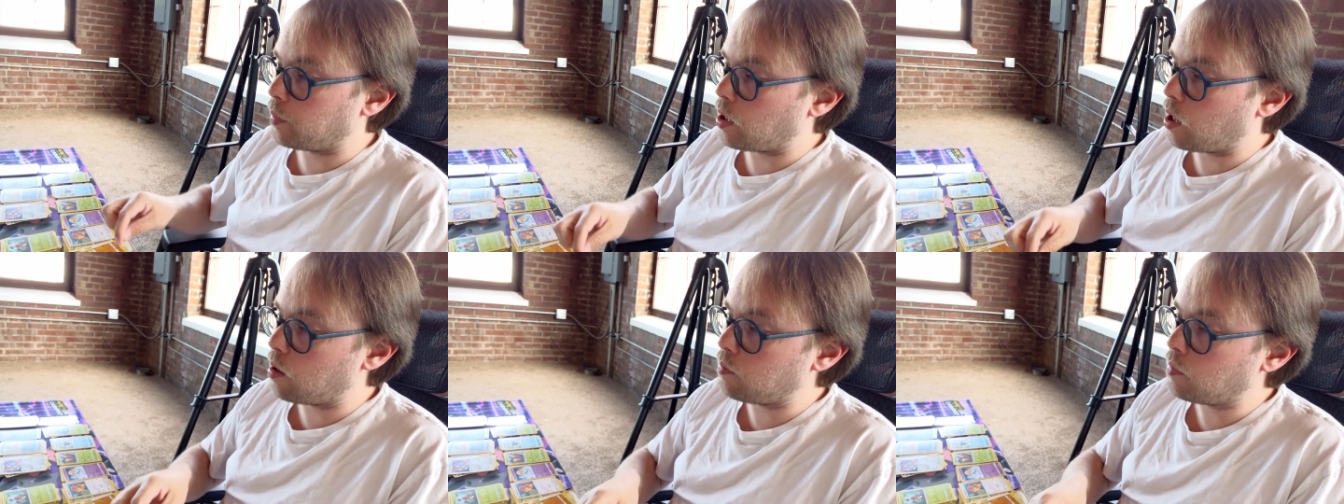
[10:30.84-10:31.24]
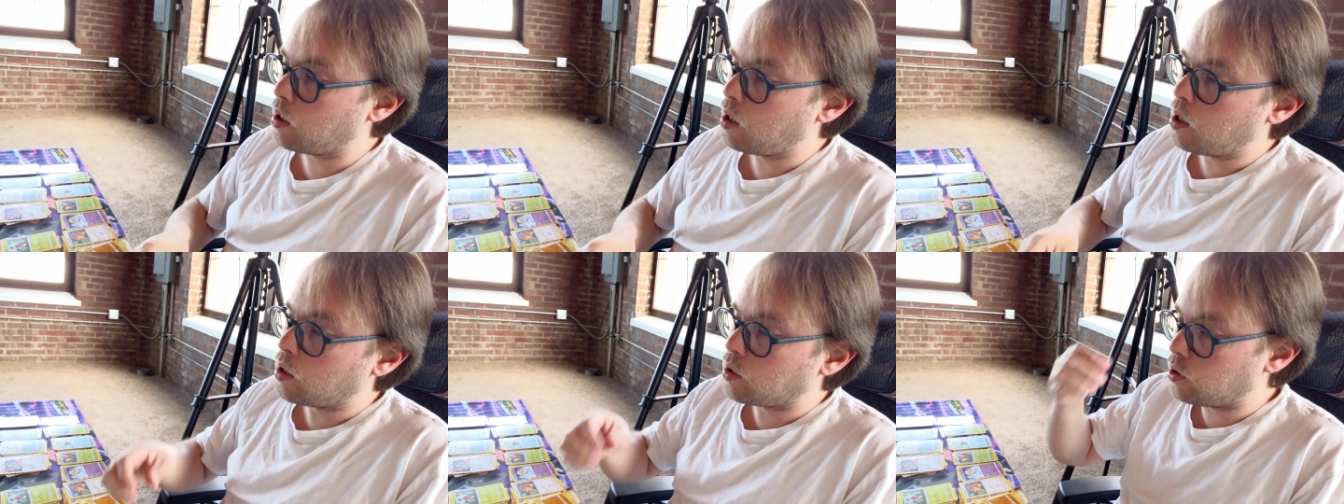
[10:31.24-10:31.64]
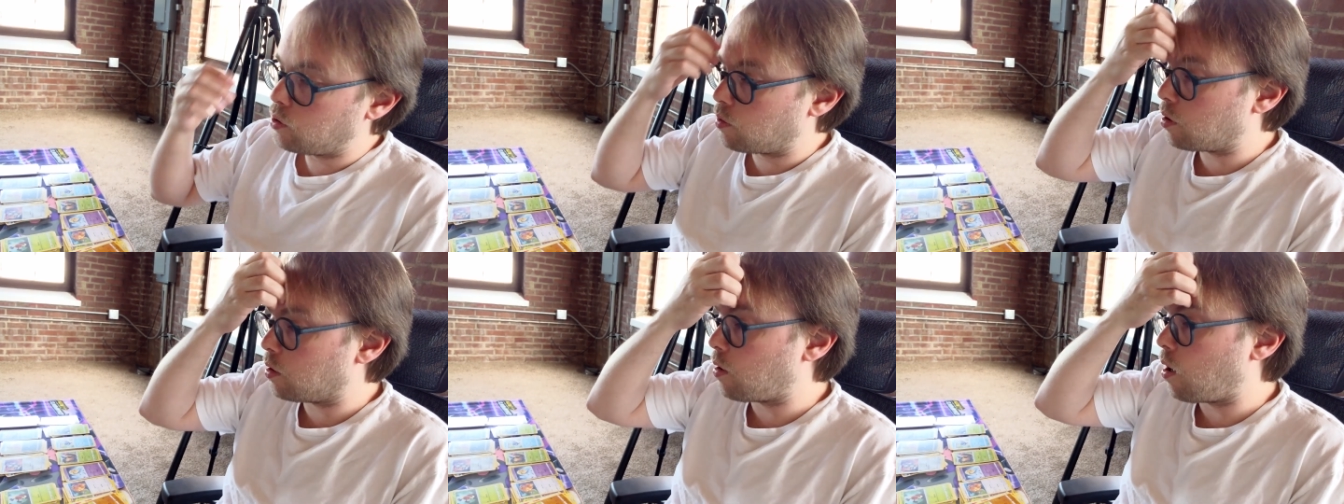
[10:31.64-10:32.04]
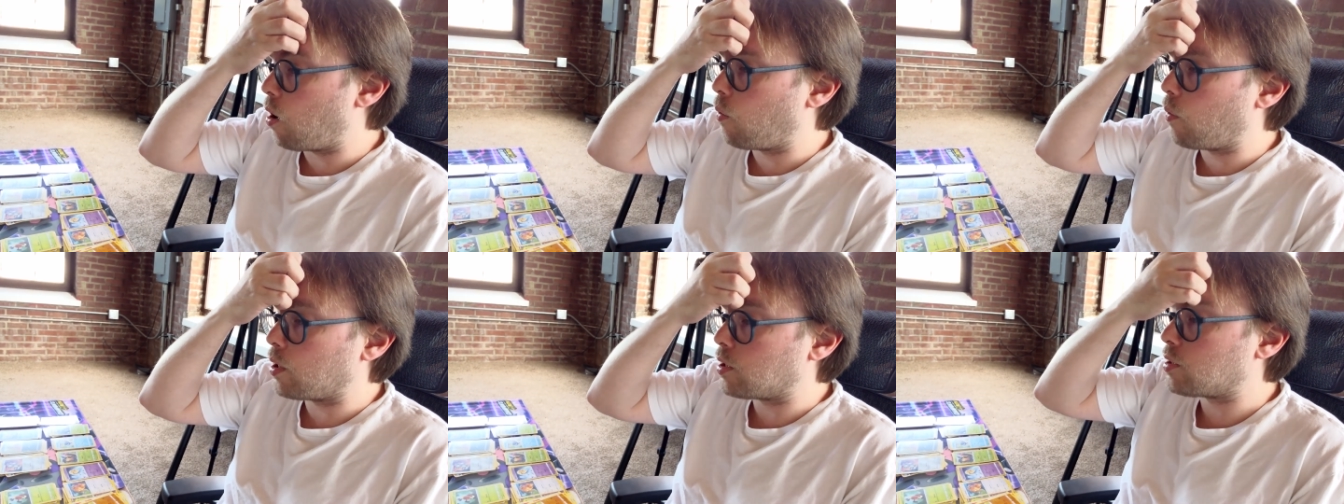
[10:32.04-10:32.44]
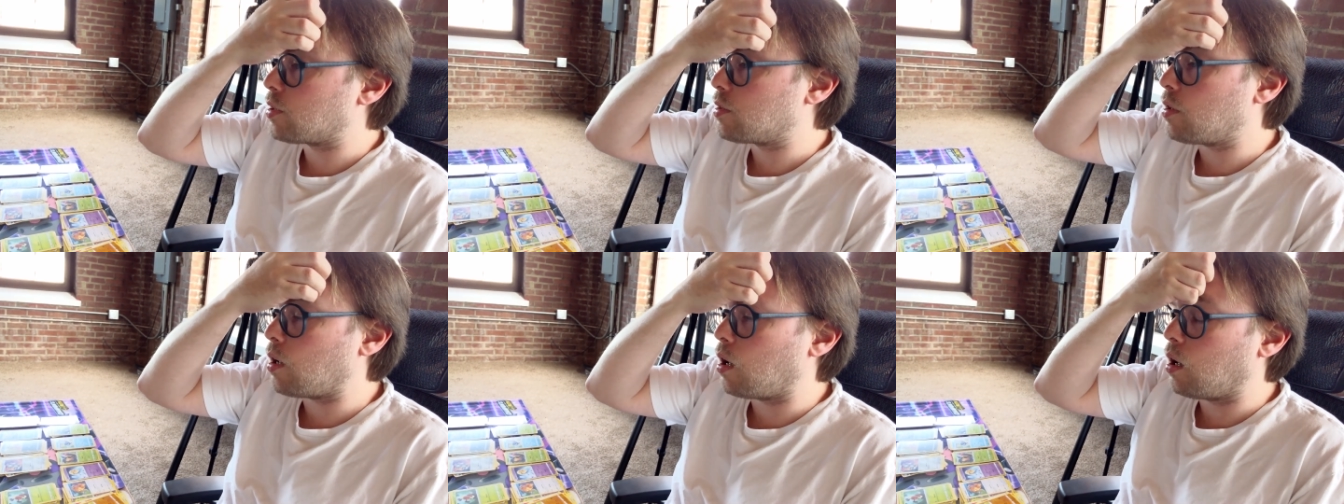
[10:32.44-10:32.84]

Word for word: up. You can always